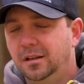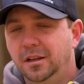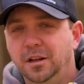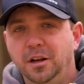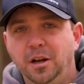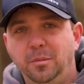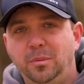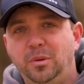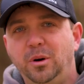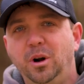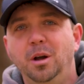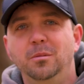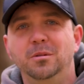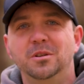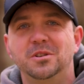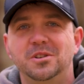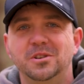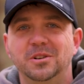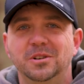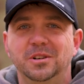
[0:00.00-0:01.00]
And I
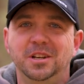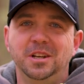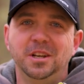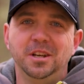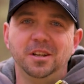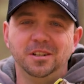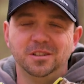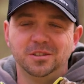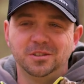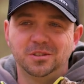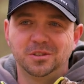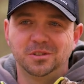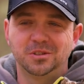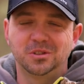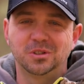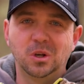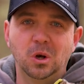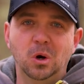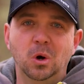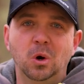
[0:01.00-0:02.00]
promise you, it is
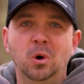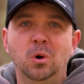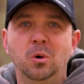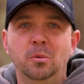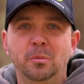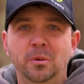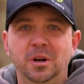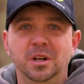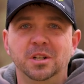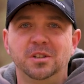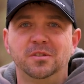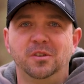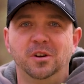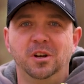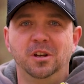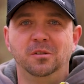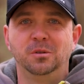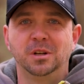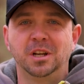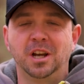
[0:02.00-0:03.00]
so much
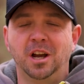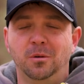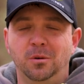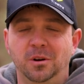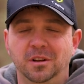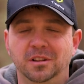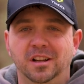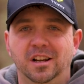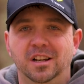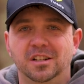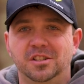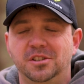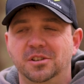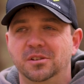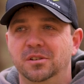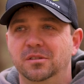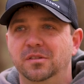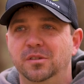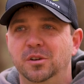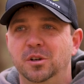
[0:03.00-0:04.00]
fun. We got one last year
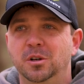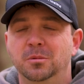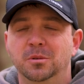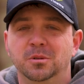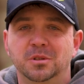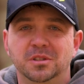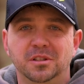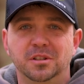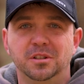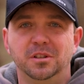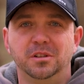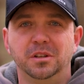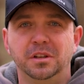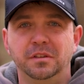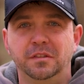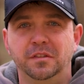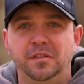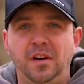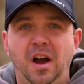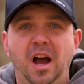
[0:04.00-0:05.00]
on film. It was literally
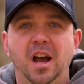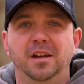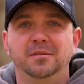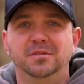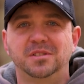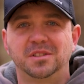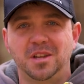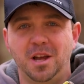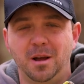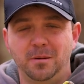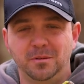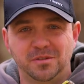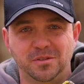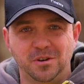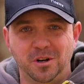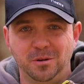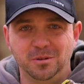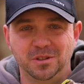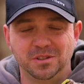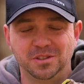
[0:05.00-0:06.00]
5 steps
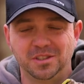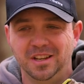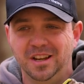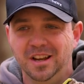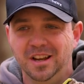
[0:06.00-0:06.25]
from us.